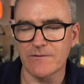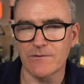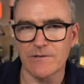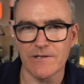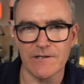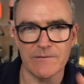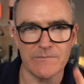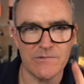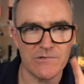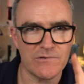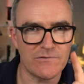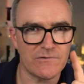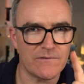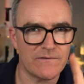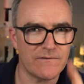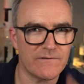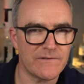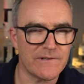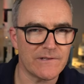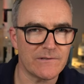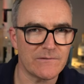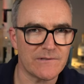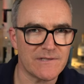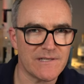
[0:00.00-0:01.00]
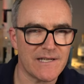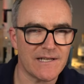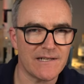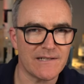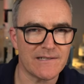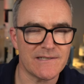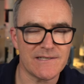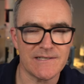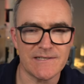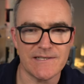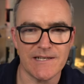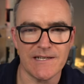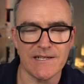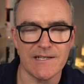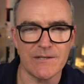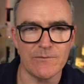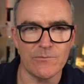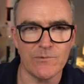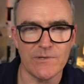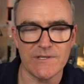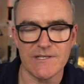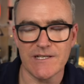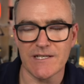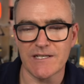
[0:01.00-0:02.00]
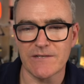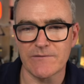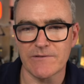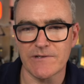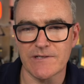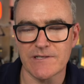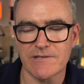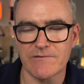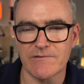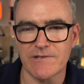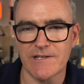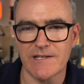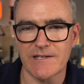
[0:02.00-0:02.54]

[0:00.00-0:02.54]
although I'm sure Phil will tell us exactly which anniversary